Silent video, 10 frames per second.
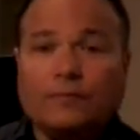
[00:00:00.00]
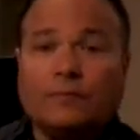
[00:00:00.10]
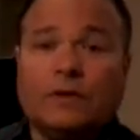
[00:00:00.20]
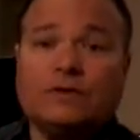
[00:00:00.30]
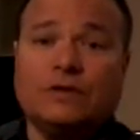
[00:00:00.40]

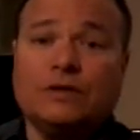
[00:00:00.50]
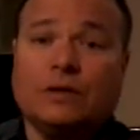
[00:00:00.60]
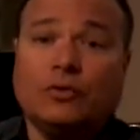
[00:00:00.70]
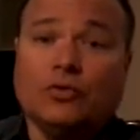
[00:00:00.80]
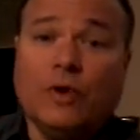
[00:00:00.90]
This is a
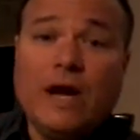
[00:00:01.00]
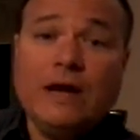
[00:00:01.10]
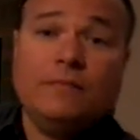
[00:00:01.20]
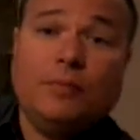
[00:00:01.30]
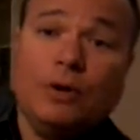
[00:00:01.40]

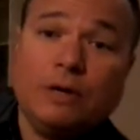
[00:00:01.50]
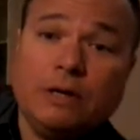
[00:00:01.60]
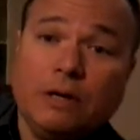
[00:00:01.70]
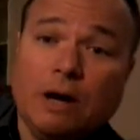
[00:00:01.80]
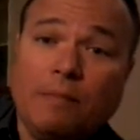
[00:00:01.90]
great book
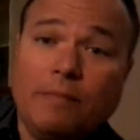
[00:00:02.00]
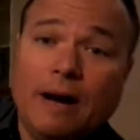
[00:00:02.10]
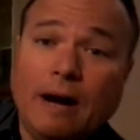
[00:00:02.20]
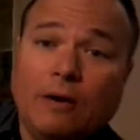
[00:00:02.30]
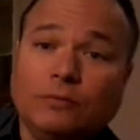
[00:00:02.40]

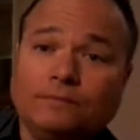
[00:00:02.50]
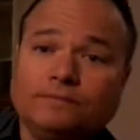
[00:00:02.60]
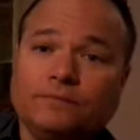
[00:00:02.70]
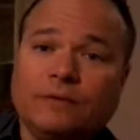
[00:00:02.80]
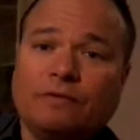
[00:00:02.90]
about,
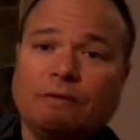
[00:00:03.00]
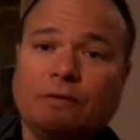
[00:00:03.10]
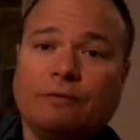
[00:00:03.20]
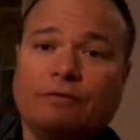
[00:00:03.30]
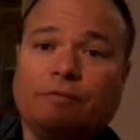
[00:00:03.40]
it's a
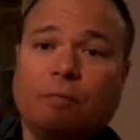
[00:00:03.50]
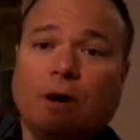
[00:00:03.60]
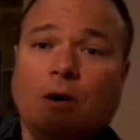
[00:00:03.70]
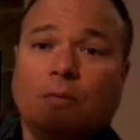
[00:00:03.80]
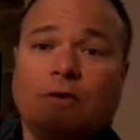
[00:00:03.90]
little
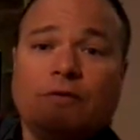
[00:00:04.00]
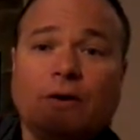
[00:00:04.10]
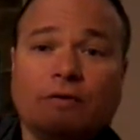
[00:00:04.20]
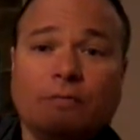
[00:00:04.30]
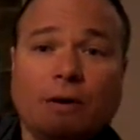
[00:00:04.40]
small, but it
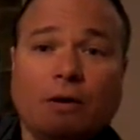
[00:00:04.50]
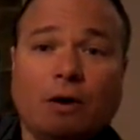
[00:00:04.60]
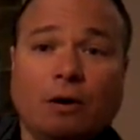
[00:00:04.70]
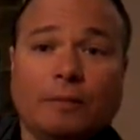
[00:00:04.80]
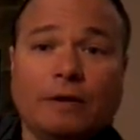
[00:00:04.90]
talks about
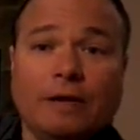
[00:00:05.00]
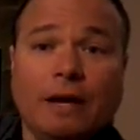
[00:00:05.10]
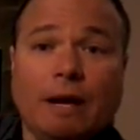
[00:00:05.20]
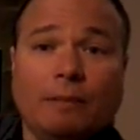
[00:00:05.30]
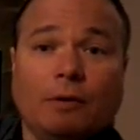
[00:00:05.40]
Armand
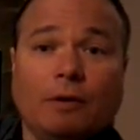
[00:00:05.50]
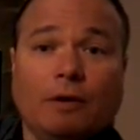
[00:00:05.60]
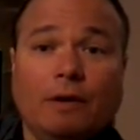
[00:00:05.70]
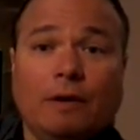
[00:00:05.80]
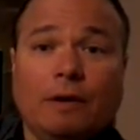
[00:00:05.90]
Hammer.
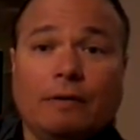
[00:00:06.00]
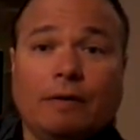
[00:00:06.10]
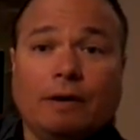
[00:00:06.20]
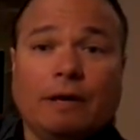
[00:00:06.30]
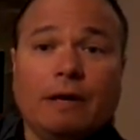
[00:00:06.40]
And
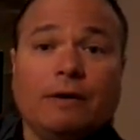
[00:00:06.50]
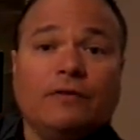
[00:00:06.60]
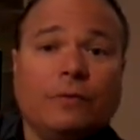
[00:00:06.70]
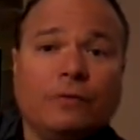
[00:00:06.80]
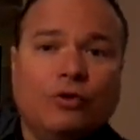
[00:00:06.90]
there he
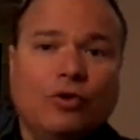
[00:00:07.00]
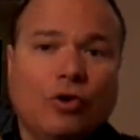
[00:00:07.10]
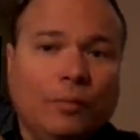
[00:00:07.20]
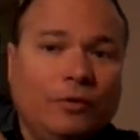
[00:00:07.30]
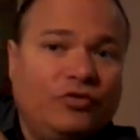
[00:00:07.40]
is with
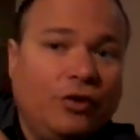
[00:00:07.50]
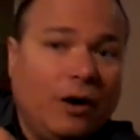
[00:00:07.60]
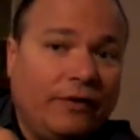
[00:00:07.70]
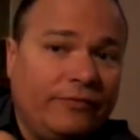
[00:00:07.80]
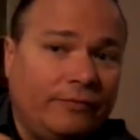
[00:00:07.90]
Gorbachev.